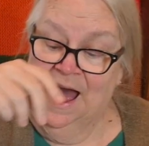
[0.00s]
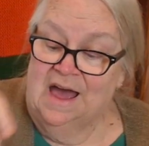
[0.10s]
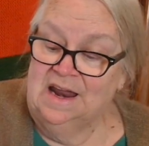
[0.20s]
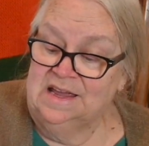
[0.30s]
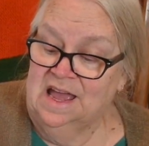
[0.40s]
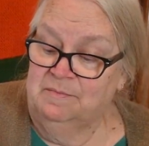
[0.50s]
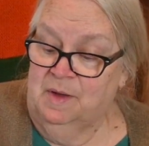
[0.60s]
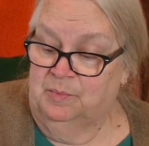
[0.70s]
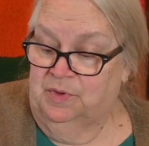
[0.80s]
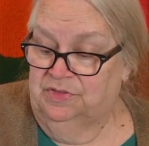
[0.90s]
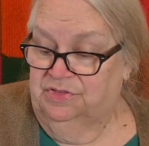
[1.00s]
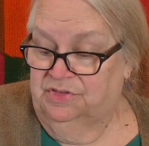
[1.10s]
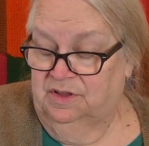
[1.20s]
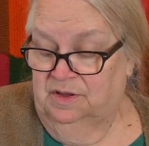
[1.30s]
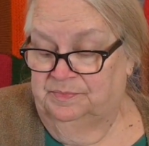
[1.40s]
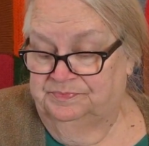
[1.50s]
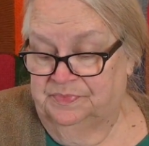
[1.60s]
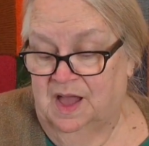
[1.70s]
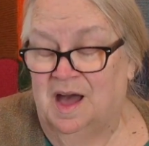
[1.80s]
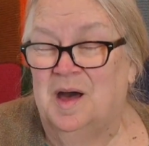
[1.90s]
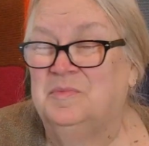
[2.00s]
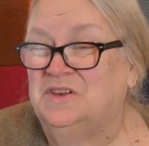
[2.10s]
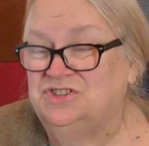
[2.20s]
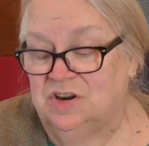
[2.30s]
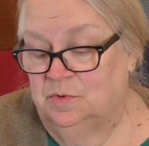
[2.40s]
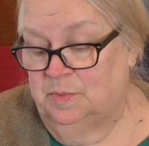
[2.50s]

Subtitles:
And I came up with general